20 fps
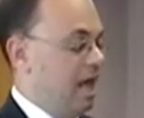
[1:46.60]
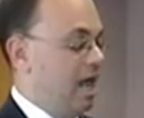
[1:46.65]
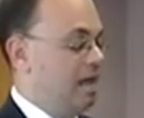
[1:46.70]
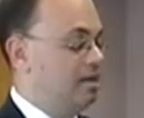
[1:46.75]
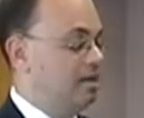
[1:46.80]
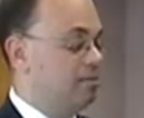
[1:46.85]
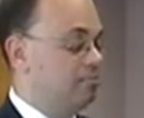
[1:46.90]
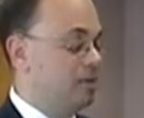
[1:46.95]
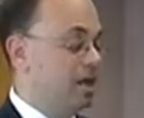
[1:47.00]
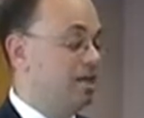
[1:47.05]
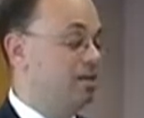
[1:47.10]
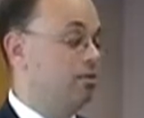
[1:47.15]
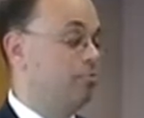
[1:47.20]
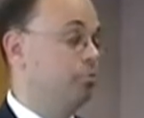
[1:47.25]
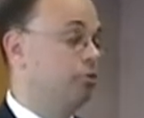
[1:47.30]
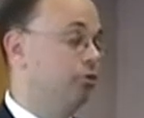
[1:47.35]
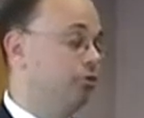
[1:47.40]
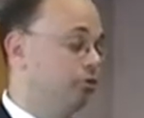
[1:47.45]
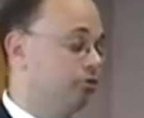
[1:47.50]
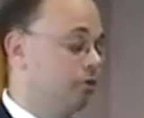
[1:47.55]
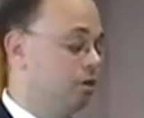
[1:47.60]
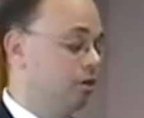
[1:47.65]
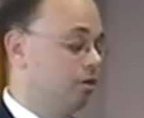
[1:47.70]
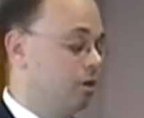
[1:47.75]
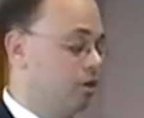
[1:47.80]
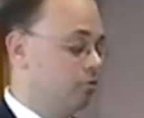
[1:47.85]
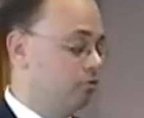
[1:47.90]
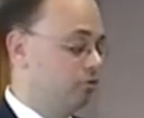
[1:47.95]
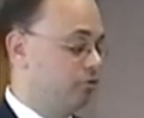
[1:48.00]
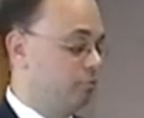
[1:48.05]
And he obtained a personal
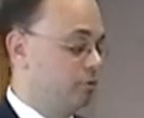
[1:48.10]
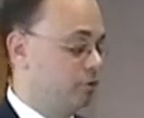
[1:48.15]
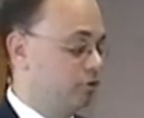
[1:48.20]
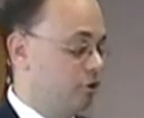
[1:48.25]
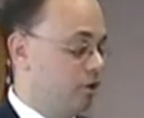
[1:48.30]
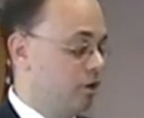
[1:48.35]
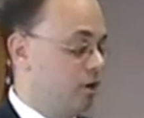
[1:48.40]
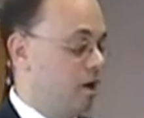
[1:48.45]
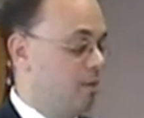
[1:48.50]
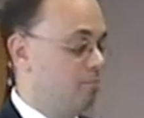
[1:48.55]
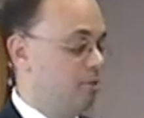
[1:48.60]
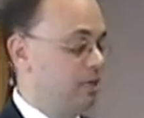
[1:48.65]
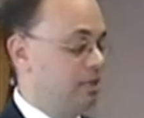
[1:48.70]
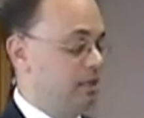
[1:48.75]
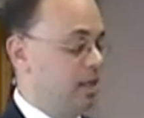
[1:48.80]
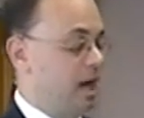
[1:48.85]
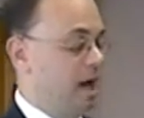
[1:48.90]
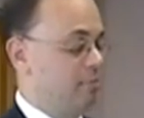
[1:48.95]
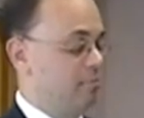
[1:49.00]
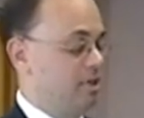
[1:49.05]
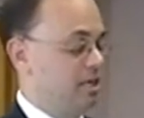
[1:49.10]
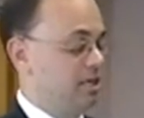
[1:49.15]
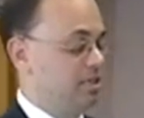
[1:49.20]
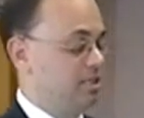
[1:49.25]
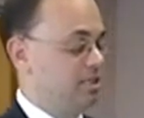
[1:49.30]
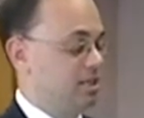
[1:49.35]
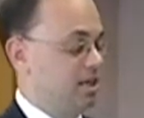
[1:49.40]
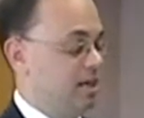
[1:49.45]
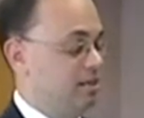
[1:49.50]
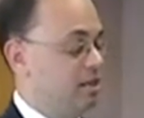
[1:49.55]
loan from a drug company
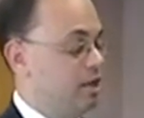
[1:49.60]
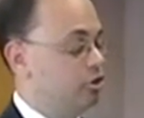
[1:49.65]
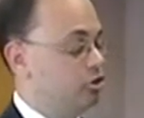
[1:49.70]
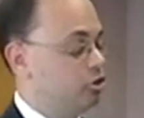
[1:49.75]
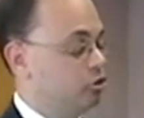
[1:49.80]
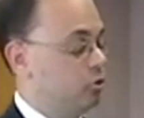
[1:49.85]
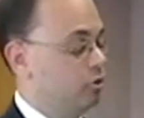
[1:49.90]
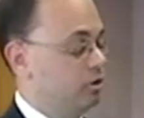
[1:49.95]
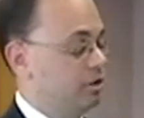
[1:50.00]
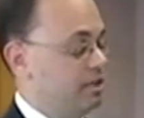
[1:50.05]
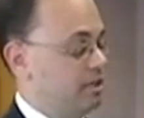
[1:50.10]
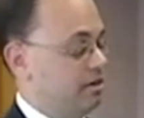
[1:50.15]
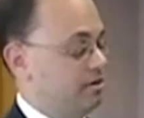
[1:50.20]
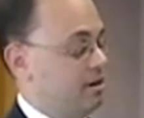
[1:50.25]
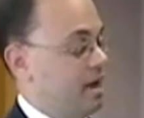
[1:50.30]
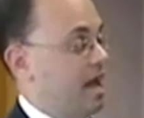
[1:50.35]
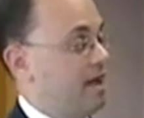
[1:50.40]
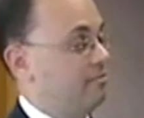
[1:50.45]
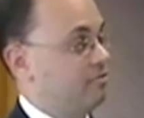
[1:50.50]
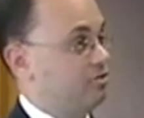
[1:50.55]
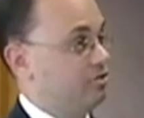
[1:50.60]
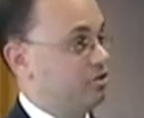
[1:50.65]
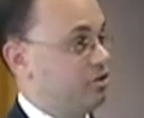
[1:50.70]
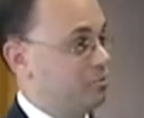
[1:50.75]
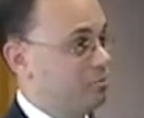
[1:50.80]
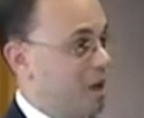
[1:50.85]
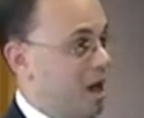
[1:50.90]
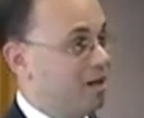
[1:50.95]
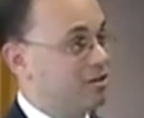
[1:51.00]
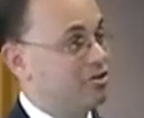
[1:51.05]
lobbyist and then shortly thereafter
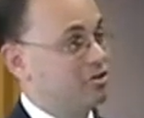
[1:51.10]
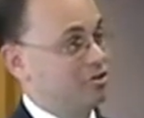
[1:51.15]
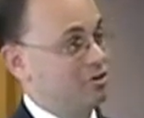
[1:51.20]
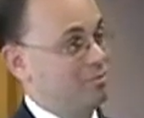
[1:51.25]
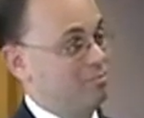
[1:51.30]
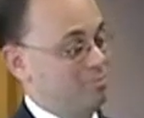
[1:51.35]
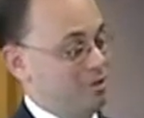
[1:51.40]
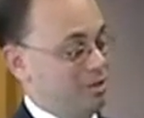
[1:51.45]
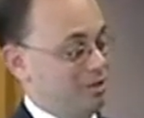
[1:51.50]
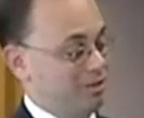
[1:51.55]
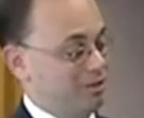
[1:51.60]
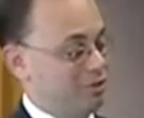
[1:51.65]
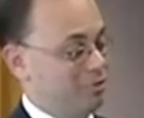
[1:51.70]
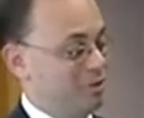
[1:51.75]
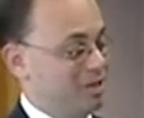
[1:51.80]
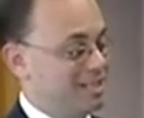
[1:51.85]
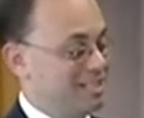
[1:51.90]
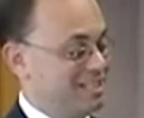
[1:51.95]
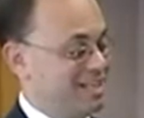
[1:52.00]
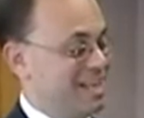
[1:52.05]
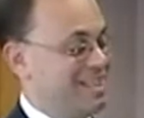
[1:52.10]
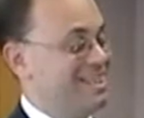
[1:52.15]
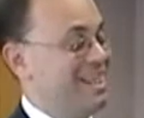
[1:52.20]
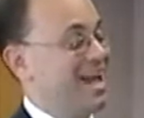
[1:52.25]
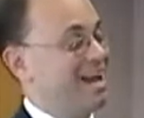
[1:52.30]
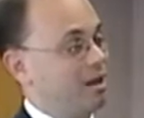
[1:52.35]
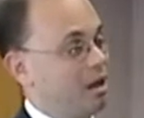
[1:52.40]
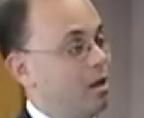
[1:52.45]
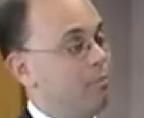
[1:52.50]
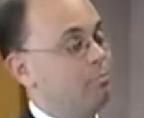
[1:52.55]
sponsored a bill to extend
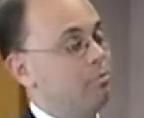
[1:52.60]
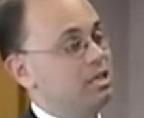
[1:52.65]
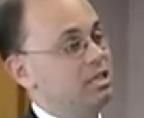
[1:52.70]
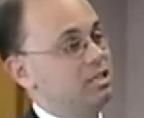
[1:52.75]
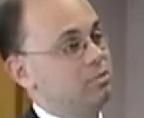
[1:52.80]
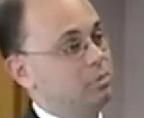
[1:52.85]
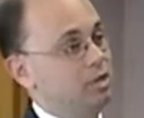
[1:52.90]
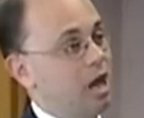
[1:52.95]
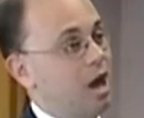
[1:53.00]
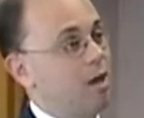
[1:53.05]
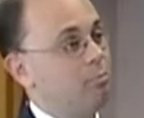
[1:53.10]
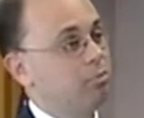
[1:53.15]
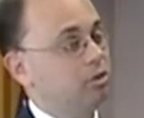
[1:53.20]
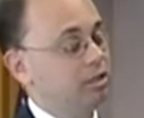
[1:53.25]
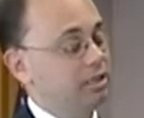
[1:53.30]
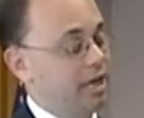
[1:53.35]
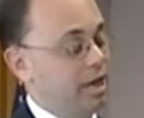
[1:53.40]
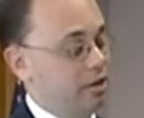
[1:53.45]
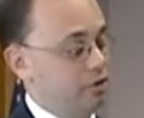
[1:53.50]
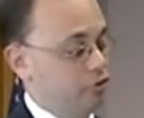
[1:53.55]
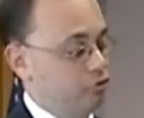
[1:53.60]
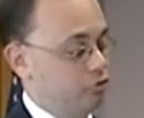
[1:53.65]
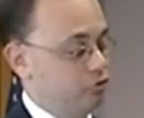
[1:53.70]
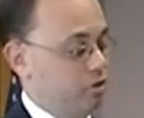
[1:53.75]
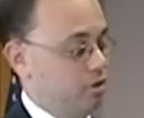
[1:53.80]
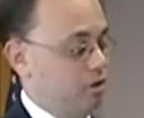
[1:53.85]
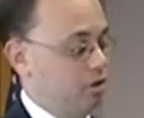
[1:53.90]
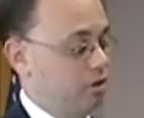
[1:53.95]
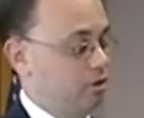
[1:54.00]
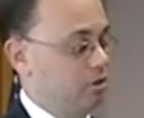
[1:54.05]
that company's monopoly on a
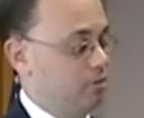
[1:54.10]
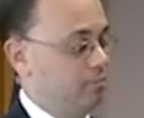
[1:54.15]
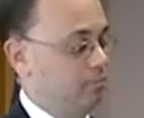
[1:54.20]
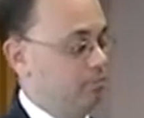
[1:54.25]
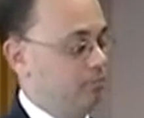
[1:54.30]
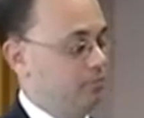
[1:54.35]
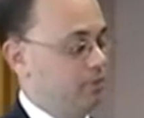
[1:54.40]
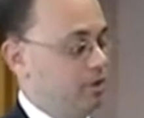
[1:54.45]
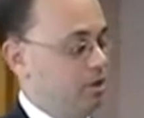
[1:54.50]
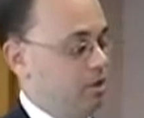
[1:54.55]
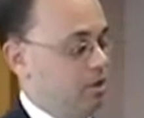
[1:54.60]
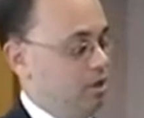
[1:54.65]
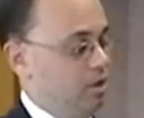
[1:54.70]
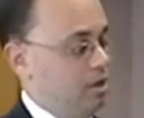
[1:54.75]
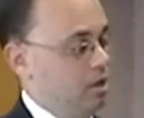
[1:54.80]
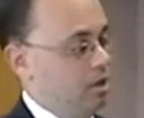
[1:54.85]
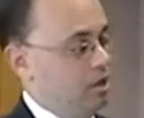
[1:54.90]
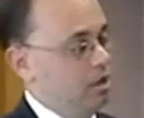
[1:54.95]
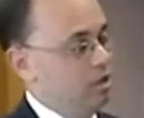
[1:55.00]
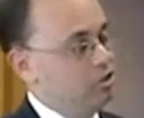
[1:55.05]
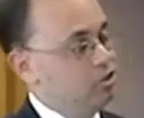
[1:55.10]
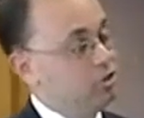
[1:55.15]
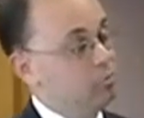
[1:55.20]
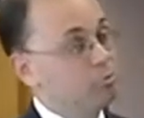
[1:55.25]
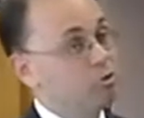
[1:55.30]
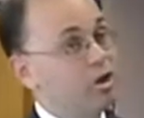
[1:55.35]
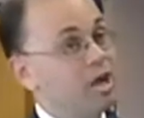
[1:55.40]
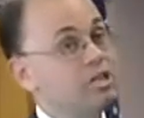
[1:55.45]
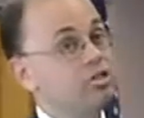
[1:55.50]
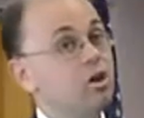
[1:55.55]
drug.
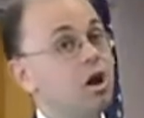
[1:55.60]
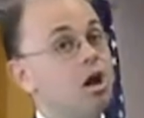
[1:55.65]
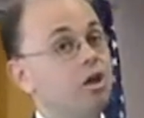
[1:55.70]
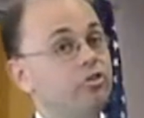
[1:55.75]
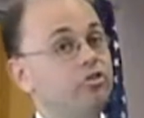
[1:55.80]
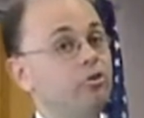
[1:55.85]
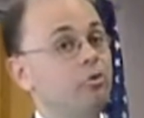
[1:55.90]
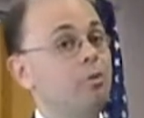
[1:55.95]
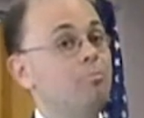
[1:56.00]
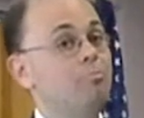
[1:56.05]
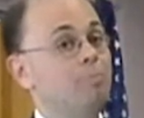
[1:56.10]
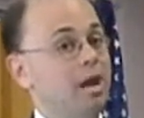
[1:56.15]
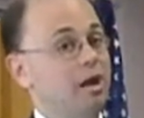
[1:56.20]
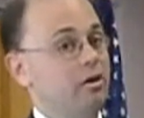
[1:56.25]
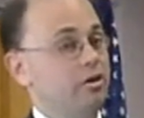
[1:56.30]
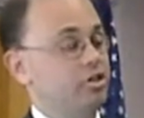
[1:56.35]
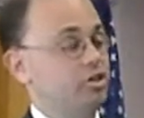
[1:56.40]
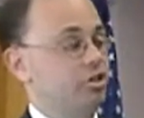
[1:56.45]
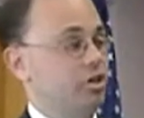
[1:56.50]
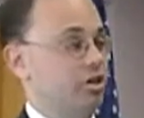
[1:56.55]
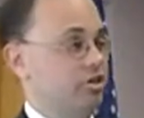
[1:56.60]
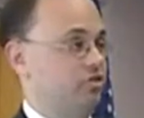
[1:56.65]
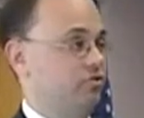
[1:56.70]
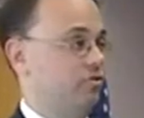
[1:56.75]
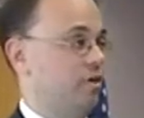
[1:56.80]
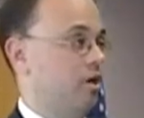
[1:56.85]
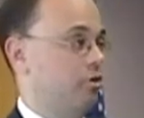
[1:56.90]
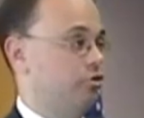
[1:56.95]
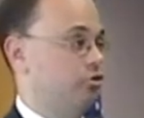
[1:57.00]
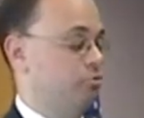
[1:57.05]
Jim Moran's also embarrassed us
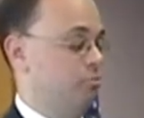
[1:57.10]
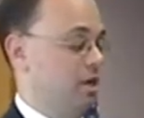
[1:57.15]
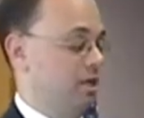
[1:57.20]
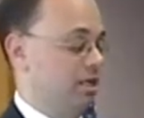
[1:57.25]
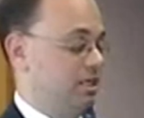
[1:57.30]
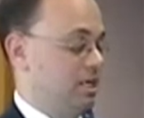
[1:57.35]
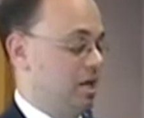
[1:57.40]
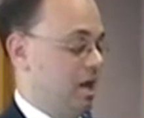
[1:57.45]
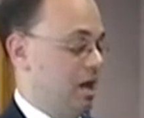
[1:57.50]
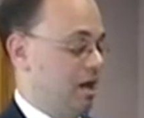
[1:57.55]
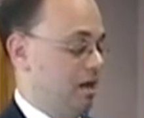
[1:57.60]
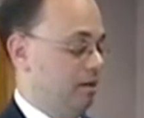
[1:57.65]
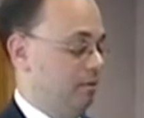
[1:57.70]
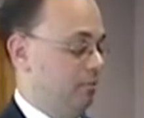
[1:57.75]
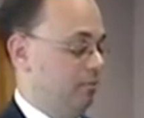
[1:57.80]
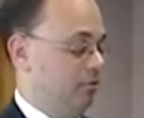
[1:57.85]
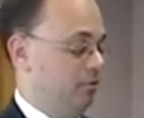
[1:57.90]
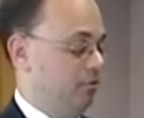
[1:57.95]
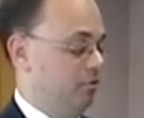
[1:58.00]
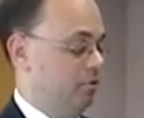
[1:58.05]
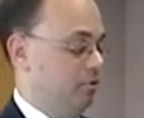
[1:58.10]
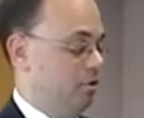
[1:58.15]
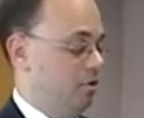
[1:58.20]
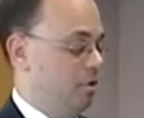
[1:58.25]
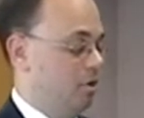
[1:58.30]
far too many times.